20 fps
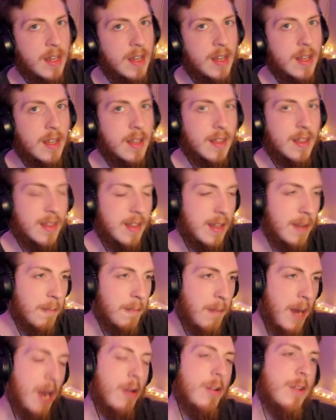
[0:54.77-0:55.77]
the
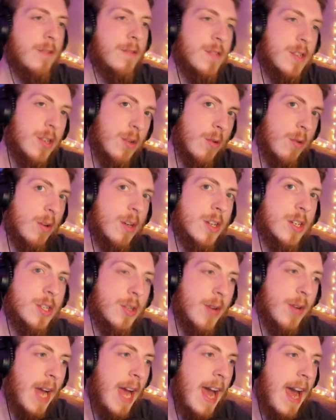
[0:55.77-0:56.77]
amount of storage you
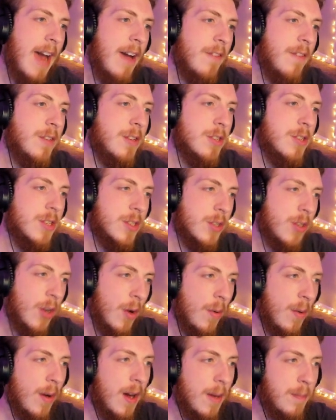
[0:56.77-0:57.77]
have, you just
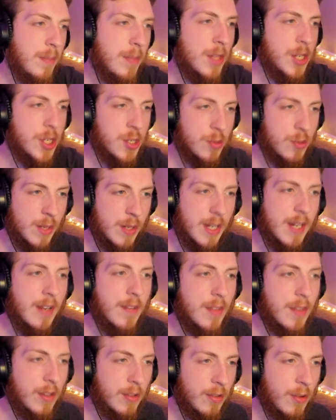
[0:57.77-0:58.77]
go up the tree of
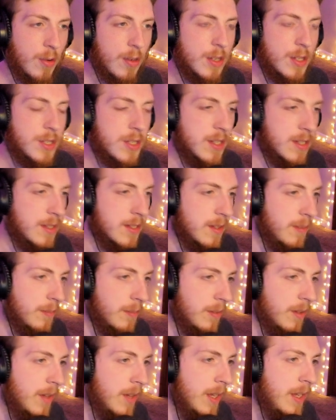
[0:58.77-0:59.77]
the storage systems,
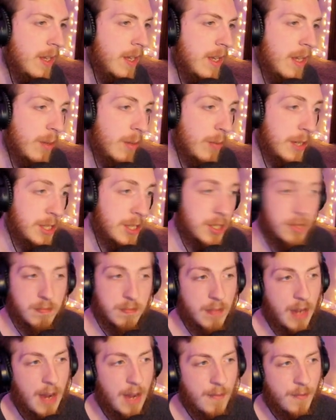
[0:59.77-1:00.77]
which
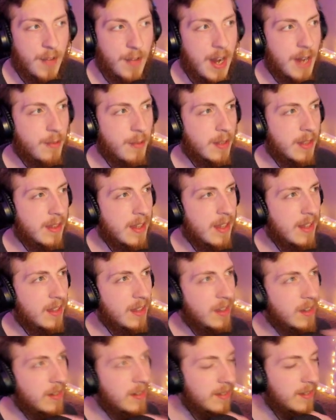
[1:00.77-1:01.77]
I'm fine with. It
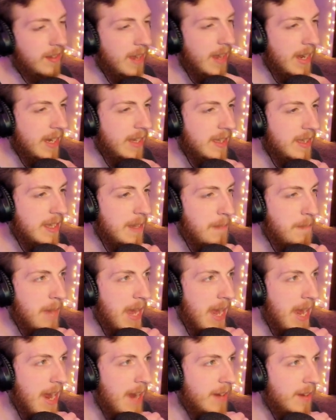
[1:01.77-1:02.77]
looks like the
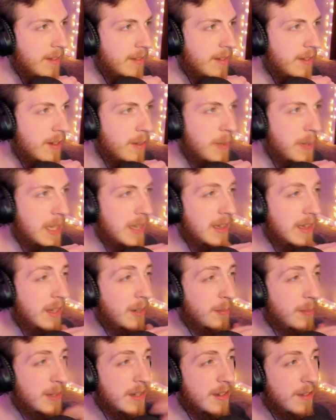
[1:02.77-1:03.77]
panel is going to be a little
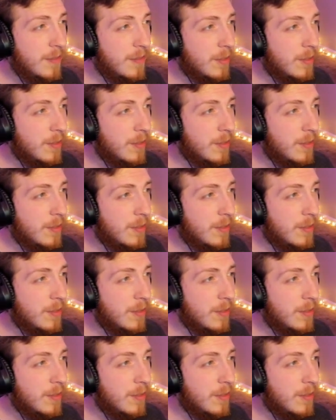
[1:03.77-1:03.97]
bit difficult